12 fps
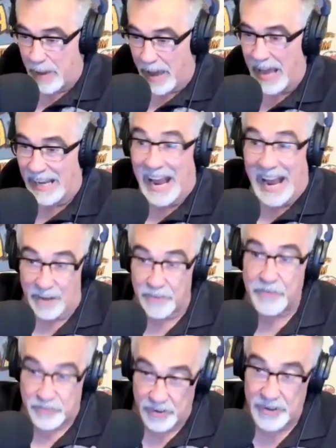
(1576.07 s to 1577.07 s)
back
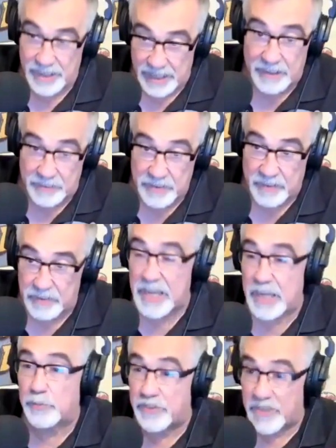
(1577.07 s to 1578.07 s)
as if
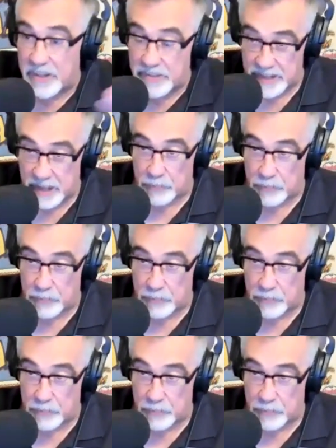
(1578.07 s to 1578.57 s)
he was in the